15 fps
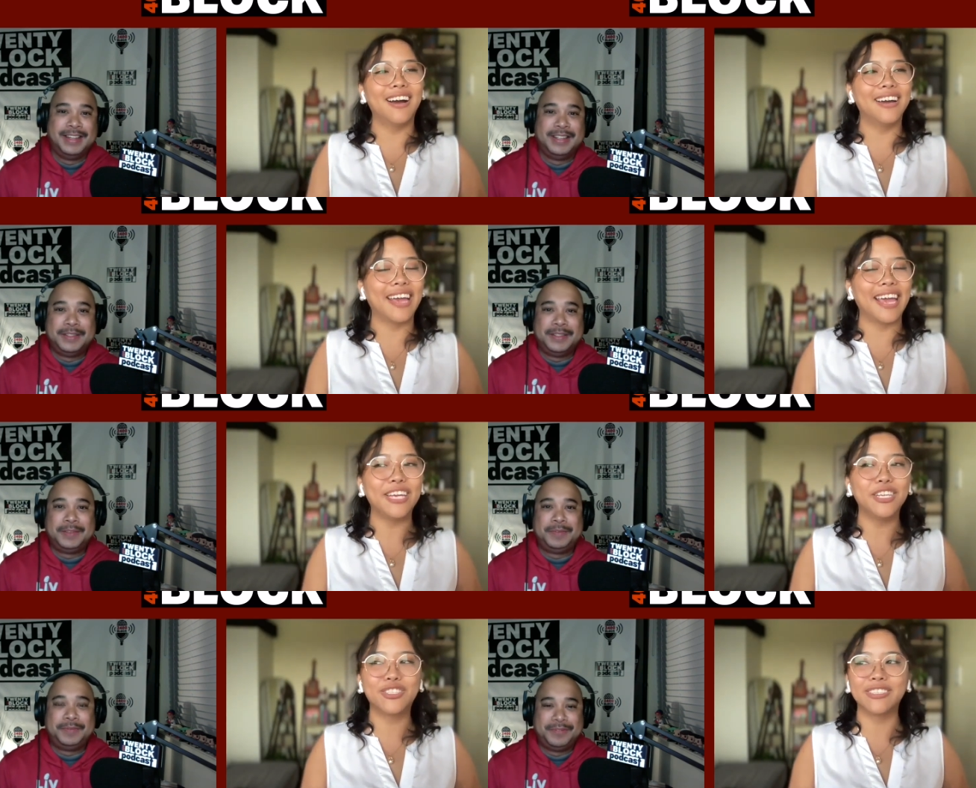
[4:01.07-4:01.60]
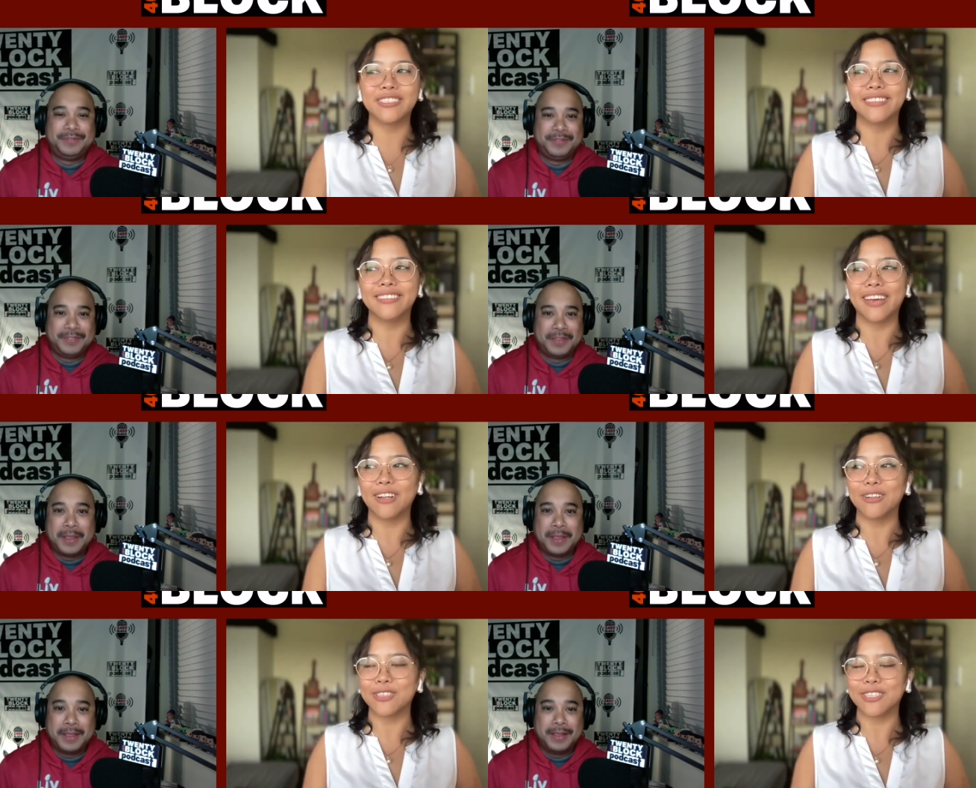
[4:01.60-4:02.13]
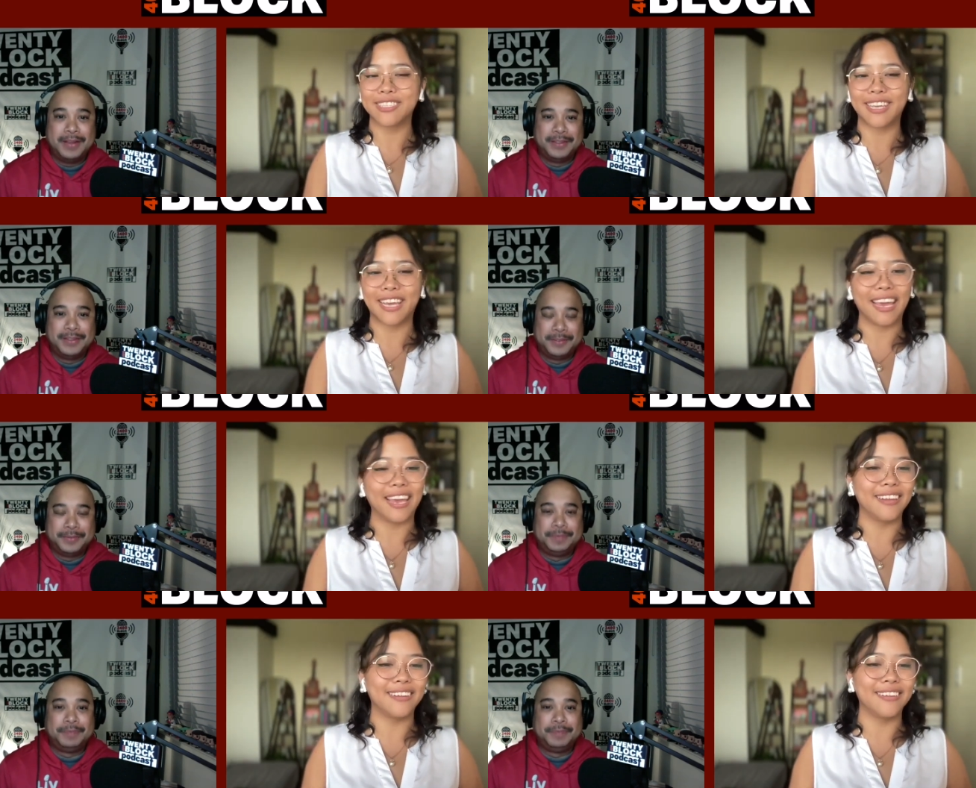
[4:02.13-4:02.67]
Speaker 1: Asian eldest
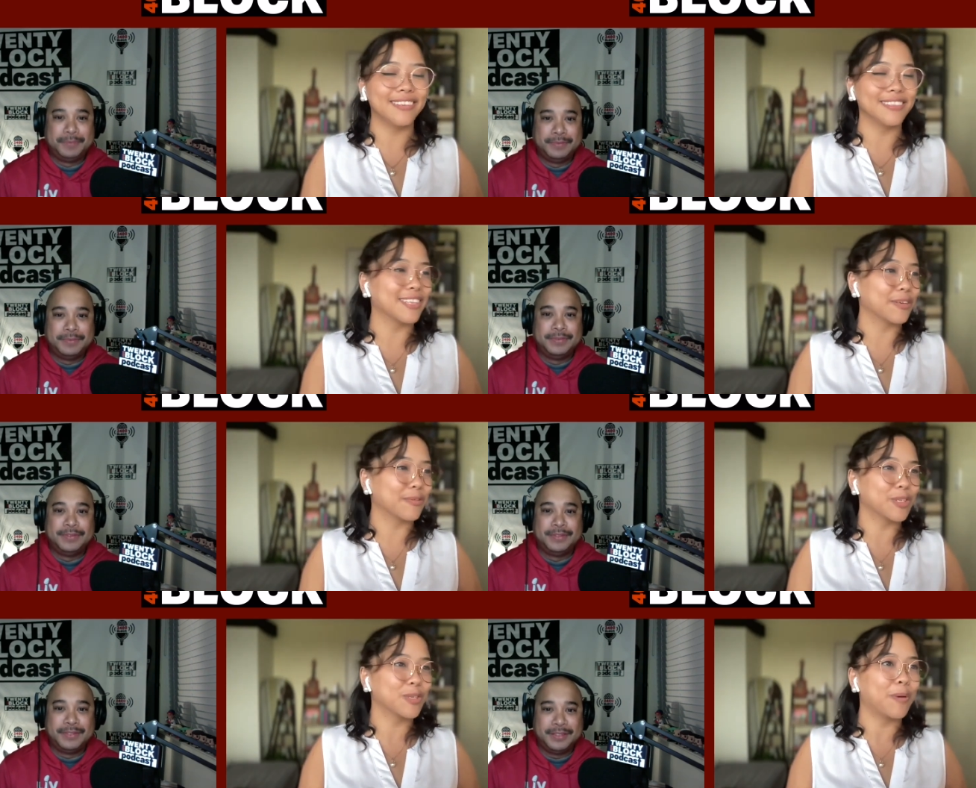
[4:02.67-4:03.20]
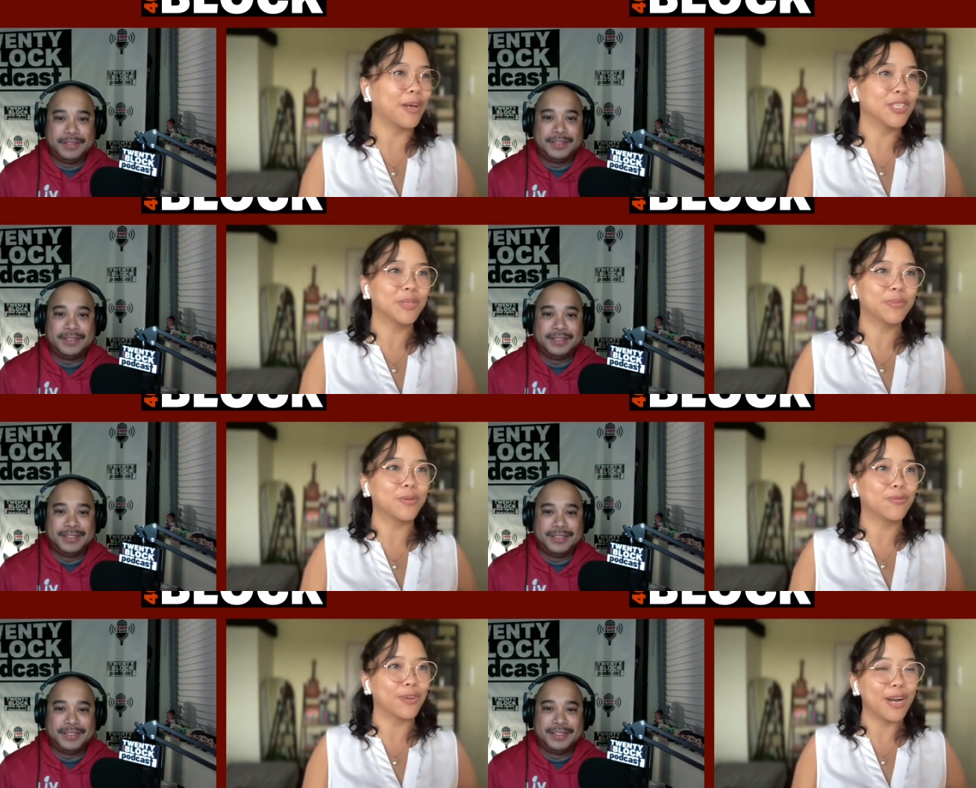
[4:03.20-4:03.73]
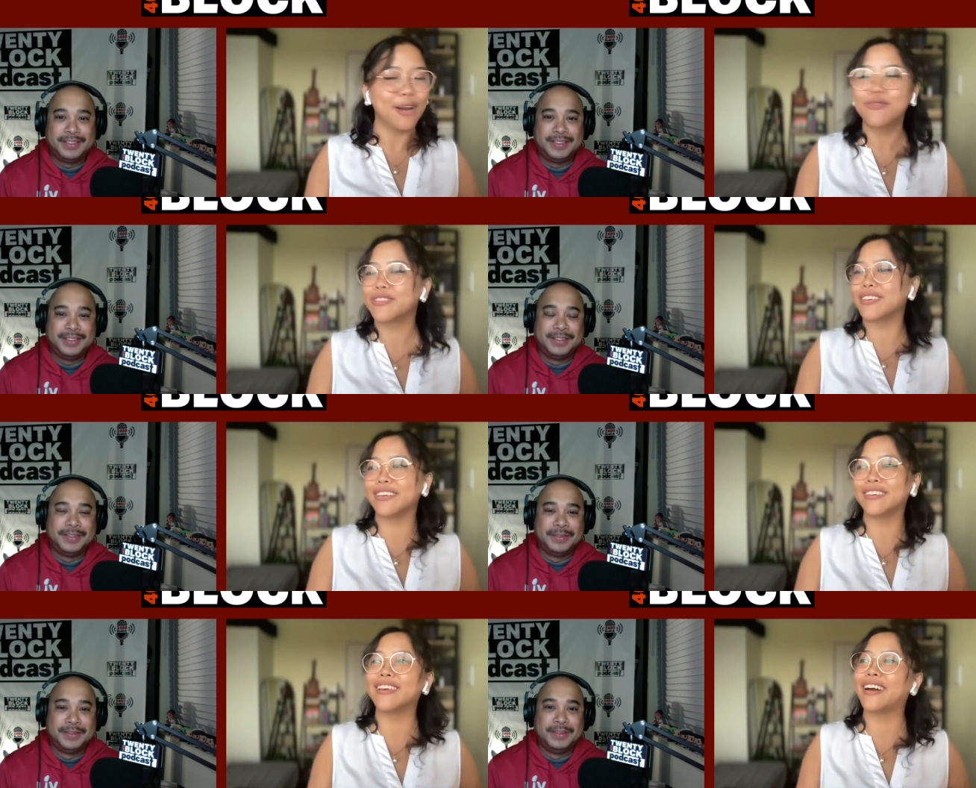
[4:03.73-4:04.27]
kid is like responsible for
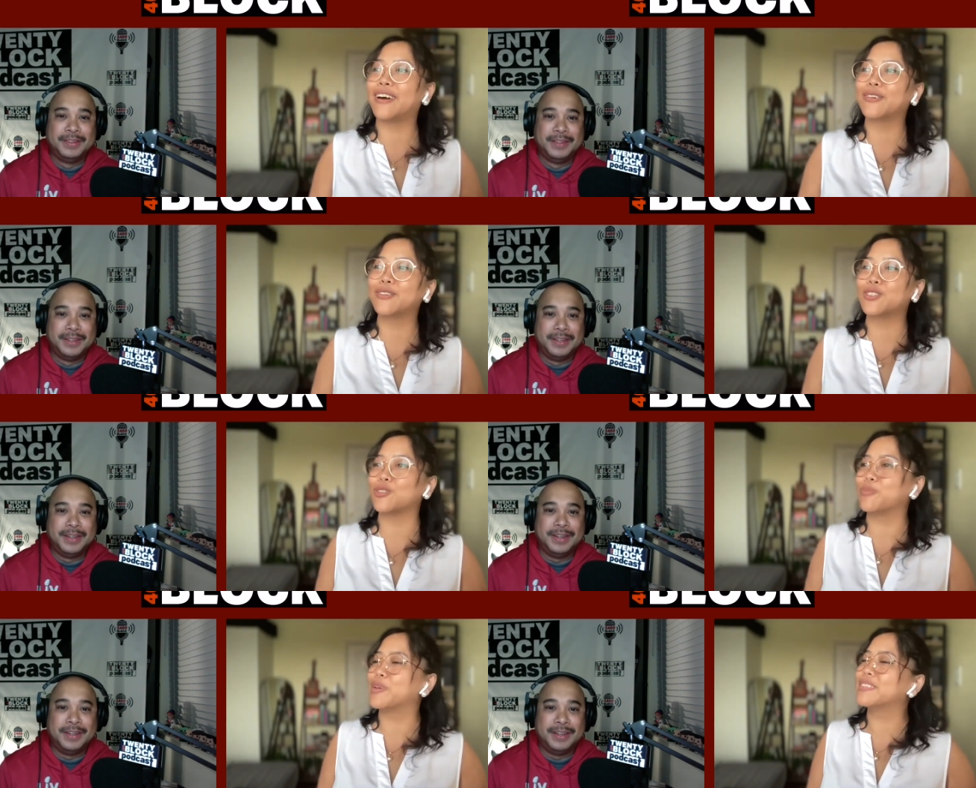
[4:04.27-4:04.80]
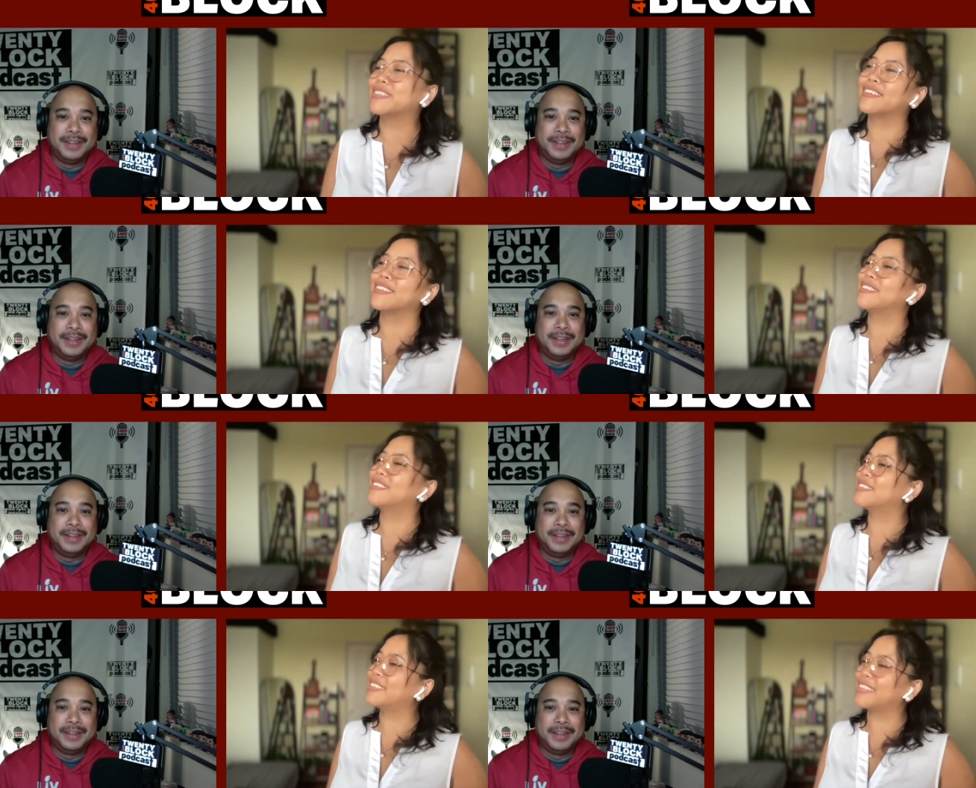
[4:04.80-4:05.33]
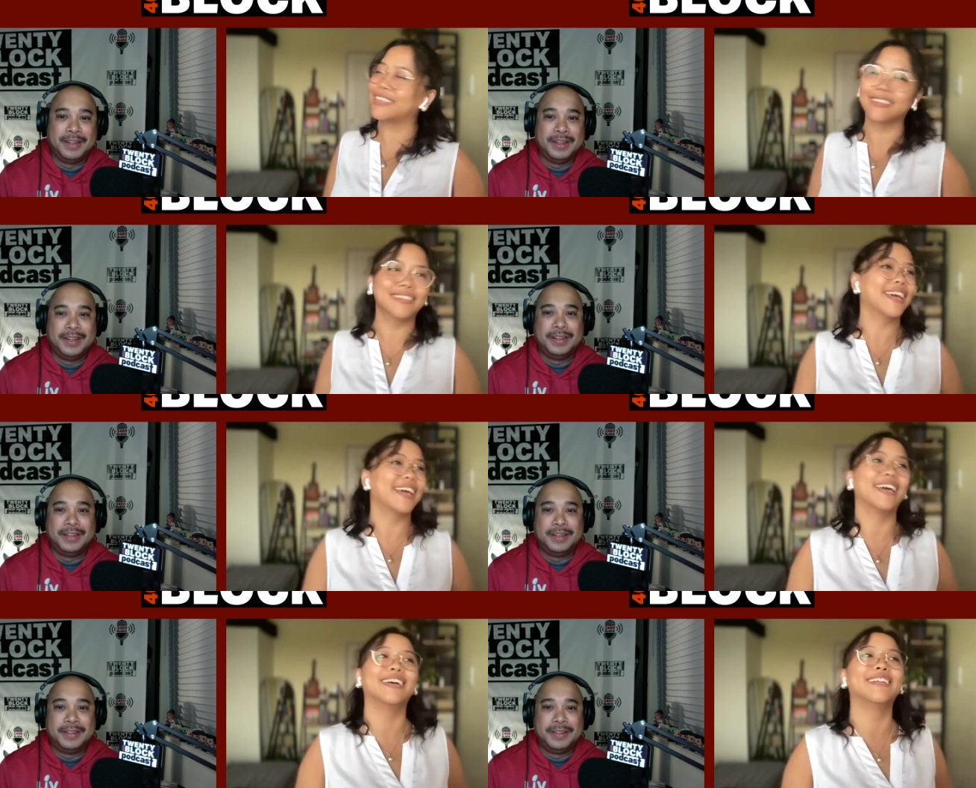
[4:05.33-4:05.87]
everything in the house. You're basically the second
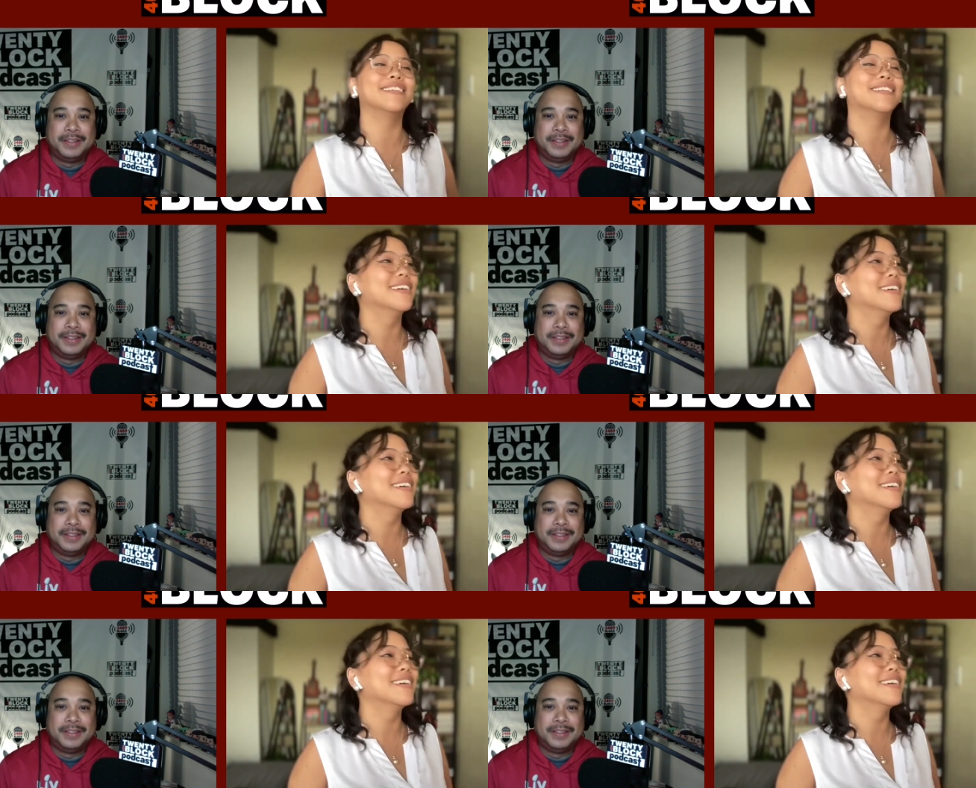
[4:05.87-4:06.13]
hand